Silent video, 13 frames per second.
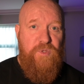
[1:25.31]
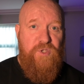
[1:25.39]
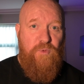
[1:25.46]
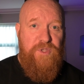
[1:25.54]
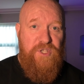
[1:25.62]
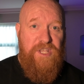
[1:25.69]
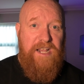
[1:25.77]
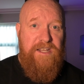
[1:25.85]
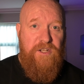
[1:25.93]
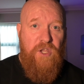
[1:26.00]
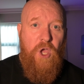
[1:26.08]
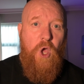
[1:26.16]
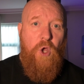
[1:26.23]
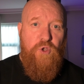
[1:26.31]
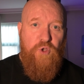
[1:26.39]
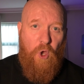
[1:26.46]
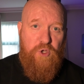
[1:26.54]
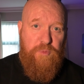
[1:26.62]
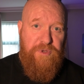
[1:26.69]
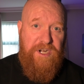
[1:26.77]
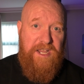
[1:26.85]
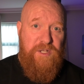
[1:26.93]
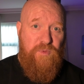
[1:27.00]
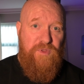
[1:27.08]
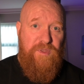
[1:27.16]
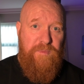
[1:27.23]
So we decided not to
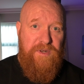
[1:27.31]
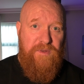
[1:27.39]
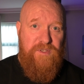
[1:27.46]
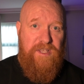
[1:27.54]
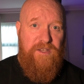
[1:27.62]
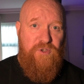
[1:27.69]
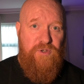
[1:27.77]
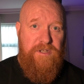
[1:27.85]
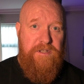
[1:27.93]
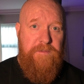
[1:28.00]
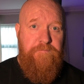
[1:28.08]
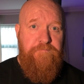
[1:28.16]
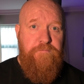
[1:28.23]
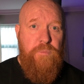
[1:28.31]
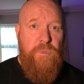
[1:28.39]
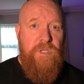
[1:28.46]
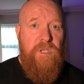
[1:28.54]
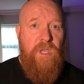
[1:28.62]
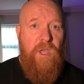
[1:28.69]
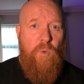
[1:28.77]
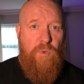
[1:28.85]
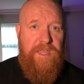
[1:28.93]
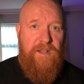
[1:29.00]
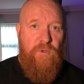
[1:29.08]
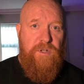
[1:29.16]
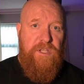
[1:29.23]
progress with the middle-sized unit. We
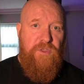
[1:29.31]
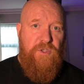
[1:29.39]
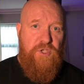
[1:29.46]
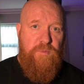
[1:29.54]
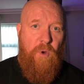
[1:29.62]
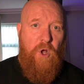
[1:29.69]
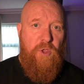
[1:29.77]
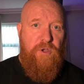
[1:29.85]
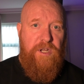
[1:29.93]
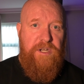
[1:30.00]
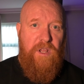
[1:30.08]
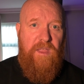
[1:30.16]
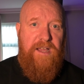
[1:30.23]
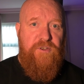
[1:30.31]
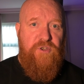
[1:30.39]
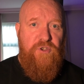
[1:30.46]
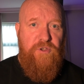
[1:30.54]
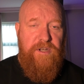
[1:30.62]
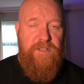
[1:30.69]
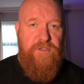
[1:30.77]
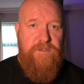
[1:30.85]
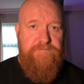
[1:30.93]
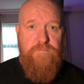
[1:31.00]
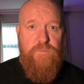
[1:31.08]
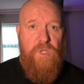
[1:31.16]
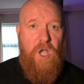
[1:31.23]
then looked at the smaller and the larger units
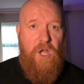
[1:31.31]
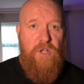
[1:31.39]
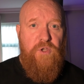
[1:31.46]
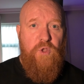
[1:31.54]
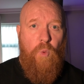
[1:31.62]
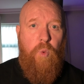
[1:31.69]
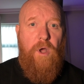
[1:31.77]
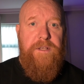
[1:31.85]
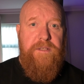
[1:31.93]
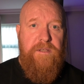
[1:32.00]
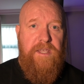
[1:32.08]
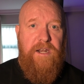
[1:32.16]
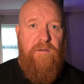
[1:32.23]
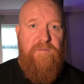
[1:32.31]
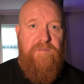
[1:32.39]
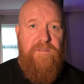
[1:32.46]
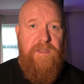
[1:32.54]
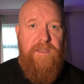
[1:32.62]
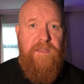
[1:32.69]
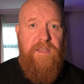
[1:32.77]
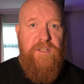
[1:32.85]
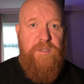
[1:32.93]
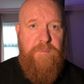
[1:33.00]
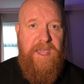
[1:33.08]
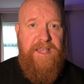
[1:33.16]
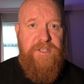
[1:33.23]
under the one kind of
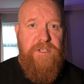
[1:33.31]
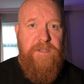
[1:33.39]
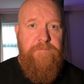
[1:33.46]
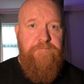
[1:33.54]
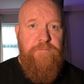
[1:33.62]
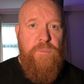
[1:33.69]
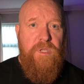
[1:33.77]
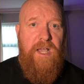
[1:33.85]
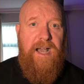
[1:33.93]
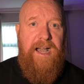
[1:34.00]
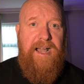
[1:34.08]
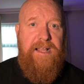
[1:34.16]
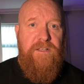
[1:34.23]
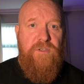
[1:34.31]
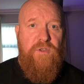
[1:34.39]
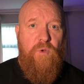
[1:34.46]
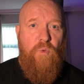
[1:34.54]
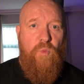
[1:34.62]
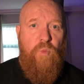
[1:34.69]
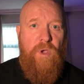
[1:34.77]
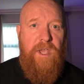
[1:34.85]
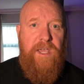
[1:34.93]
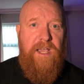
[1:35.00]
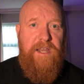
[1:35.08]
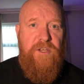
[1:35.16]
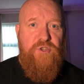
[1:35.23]
space, and
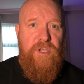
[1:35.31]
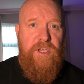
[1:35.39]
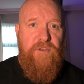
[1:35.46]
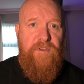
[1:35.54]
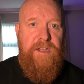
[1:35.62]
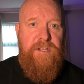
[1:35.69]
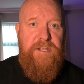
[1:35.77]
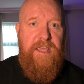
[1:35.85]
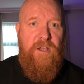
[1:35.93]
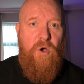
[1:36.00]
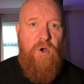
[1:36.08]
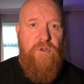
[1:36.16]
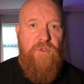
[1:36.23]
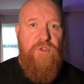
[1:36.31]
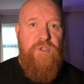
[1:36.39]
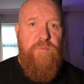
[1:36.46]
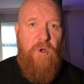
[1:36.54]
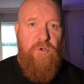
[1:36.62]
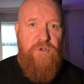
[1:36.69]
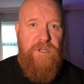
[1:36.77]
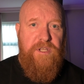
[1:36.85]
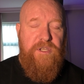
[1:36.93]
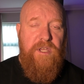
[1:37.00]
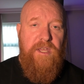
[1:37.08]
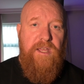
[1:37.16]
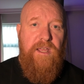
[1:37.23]
we initially agreed to take on the small unit.
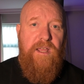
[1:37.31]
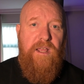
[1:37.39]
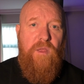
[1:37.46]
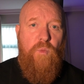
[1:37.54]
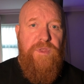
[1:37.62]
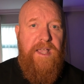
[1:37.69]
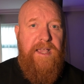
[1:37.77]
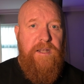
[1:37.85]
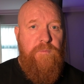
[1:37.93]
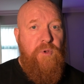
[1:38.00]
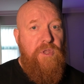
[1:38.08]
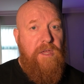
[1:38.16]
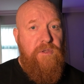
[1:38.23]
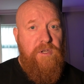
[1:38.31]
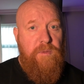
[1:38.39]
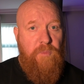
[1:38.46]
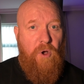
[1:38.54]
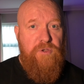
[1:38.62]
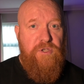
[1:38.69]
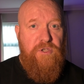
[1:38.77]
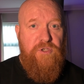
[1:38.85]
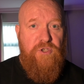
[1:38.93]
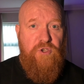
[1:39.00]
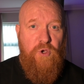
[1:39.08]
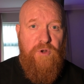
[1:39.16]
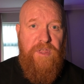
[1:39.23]
We then put down the deposit to
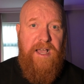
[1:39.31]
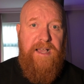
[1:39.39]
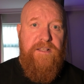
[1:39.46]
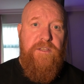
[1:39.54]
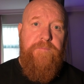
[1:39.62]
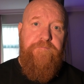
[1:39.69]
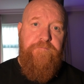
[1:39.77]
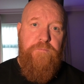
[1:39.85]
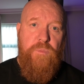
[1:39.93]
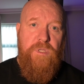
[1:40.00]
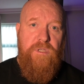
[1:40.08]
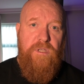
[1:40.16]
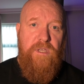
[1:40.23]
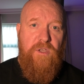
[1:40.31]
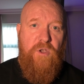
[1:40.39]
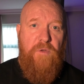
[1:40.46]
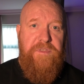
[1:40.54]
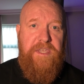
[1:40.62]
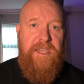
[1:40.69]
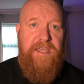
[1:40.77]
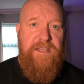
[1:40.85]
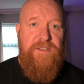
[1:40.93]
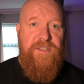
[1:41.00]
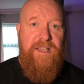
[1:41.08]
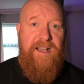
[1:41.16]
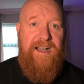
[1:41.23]
secure that, got the
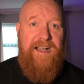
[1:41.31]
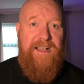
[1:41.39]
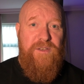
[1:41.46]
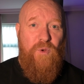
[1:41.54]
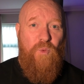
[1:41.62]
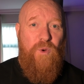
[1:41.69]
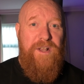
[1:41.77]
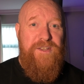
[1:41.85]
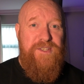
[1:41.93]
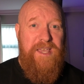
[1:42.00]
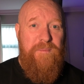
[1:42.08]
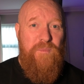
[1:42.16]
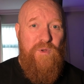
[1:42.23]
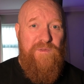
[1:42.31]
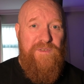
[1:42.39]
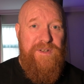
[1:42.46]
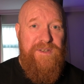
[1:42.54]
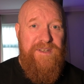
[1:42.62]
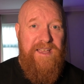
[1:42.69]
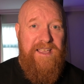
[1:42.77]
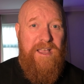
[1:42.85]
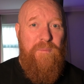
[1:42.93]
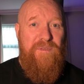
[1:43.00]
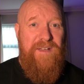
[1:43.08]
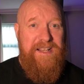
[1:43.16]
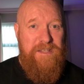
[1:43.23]
keys, and went to start moving a
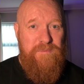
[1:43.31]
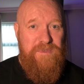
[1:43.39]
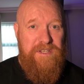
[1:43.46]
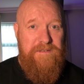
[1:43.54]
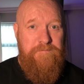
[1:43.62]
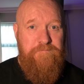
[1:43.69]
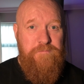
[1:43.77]
couple of items in.